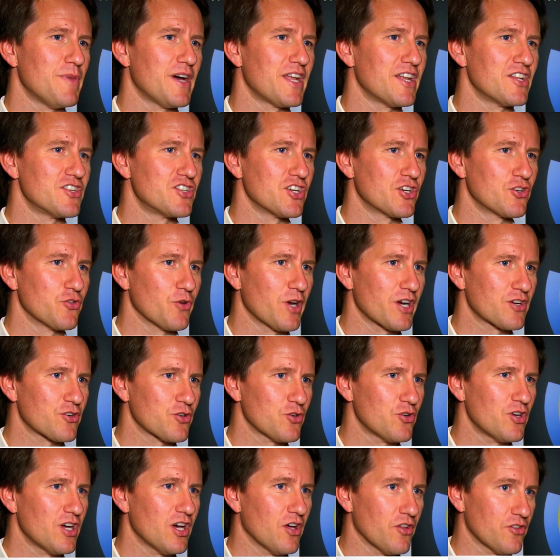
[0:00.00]
Managing
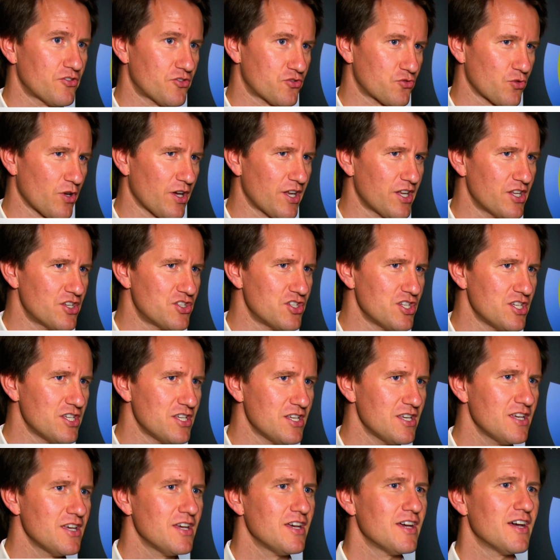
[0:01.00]
Director, Health
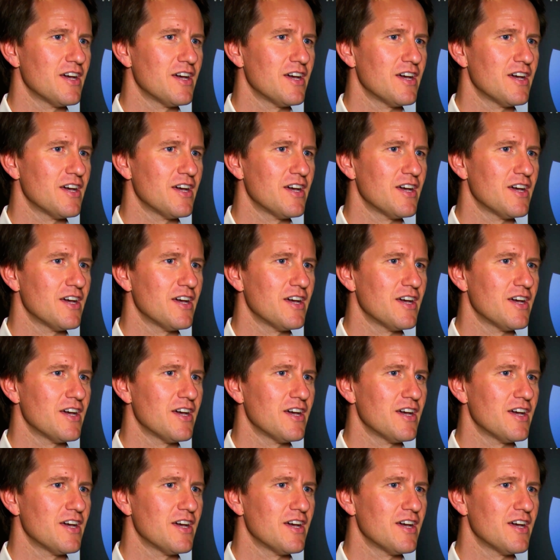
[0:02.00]
Strategy,